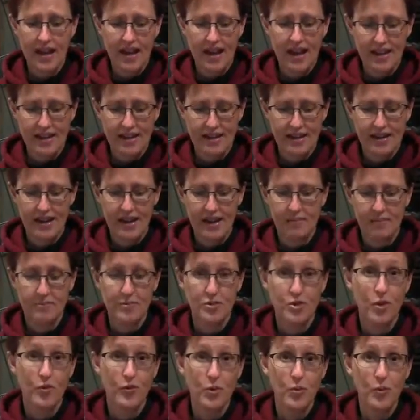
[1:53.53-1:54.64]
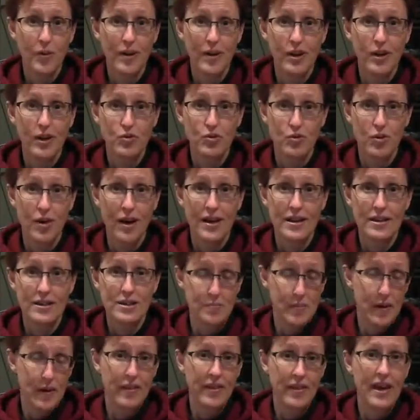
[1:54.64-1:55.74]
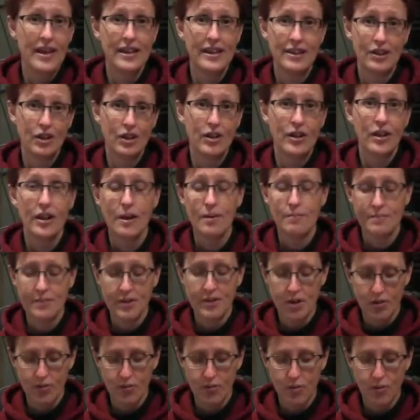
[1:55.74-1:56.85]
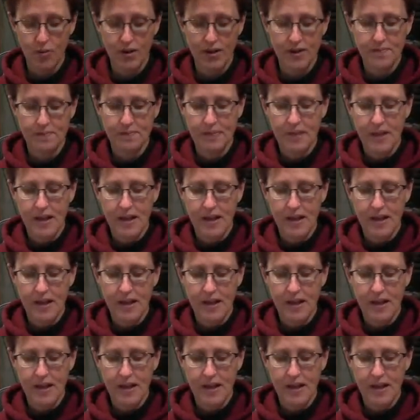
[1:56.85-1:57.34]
And so if you want to go try and spell that and look it up, go for it.